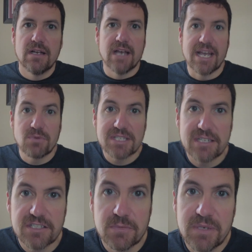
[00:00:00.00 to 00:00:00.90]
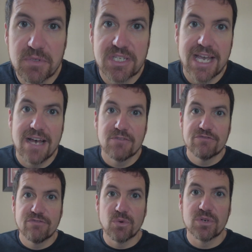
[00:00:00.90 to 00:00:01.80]
Hey residents of MeepleTown,
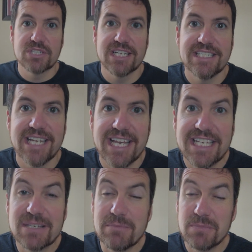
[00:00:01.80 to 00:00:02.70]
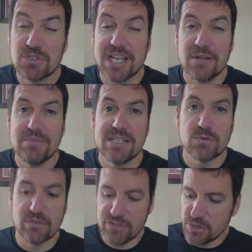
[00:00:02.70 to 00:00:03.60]
for today's MeepleTown Mini
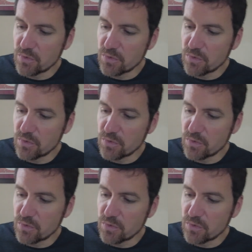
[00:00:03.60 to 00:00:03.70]
review,